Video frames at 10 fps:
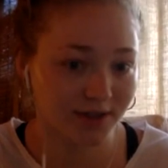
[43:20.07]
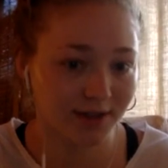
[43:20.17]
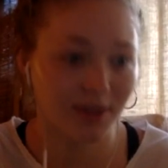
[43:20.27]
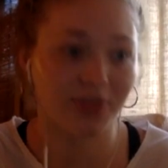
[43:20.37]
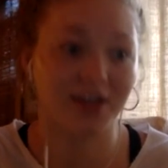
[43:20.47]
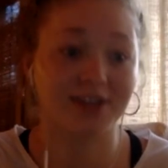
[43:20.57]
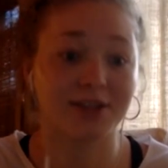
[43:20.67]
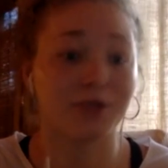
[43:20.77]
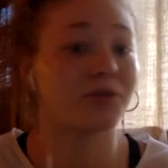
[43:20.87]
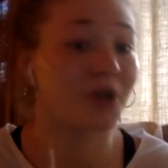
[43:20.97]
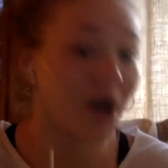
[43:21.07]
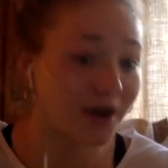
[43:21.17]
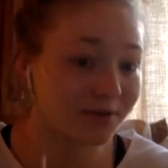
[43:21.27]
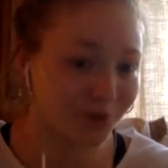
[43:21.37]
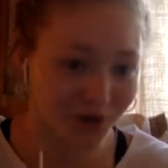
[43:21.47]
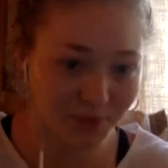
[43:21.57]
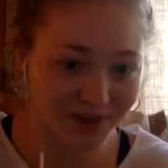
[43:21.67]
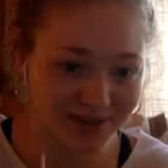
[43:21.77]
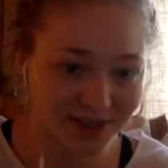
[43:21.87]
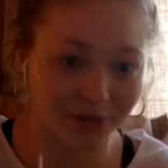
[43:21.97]
and the things that you thought weren't a
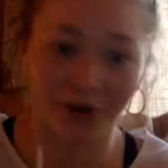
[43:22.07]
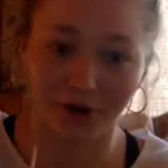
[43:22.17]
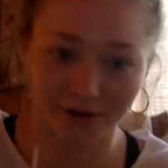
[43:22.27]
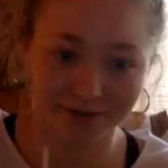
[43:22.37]
big deal are.